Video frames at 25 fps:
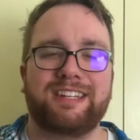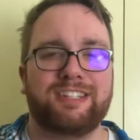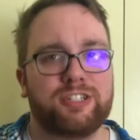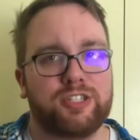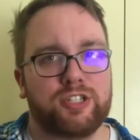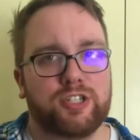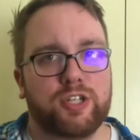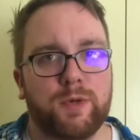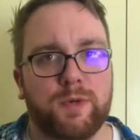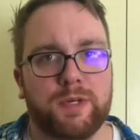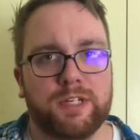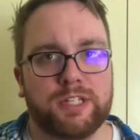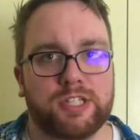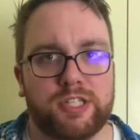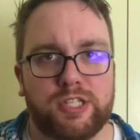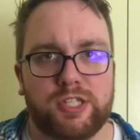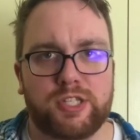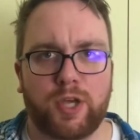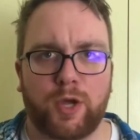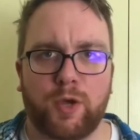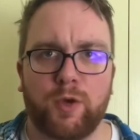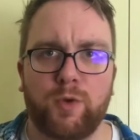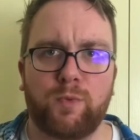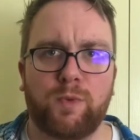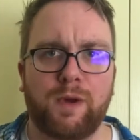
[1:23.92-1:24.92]
just do it
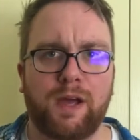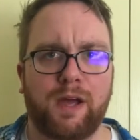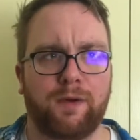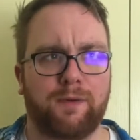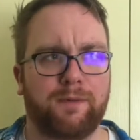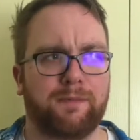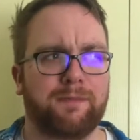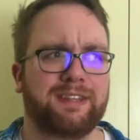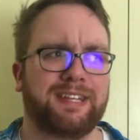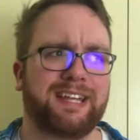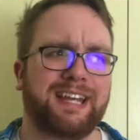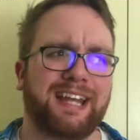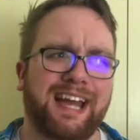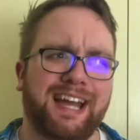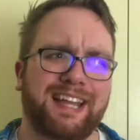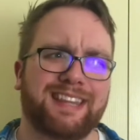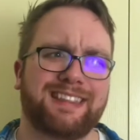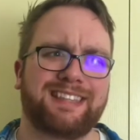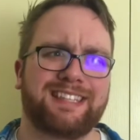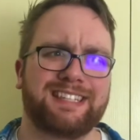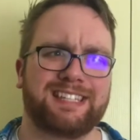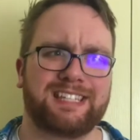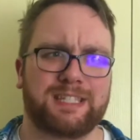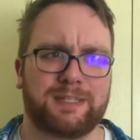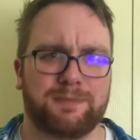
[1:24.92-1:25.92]
so well when they add
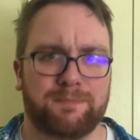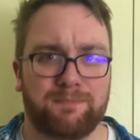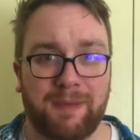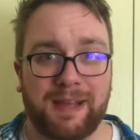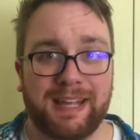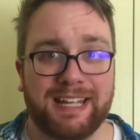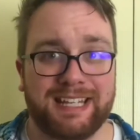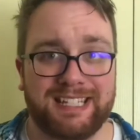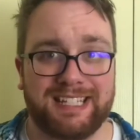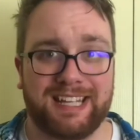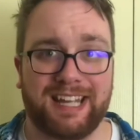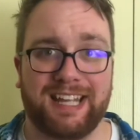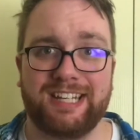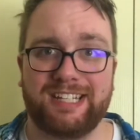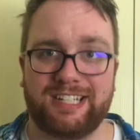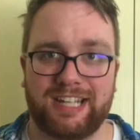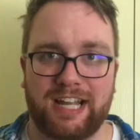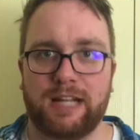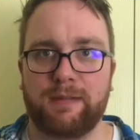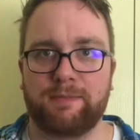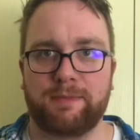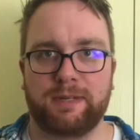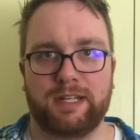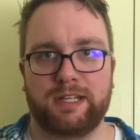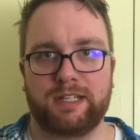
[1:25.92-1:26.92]
the space age
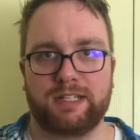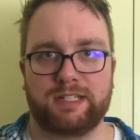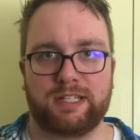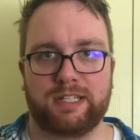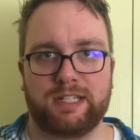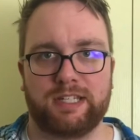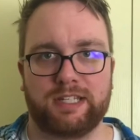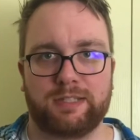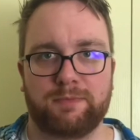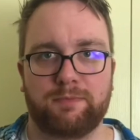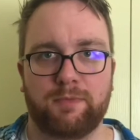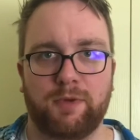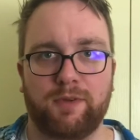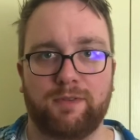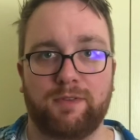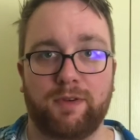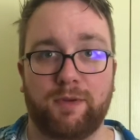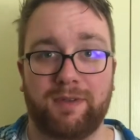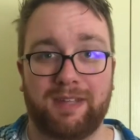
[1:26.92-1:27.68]
element into this movie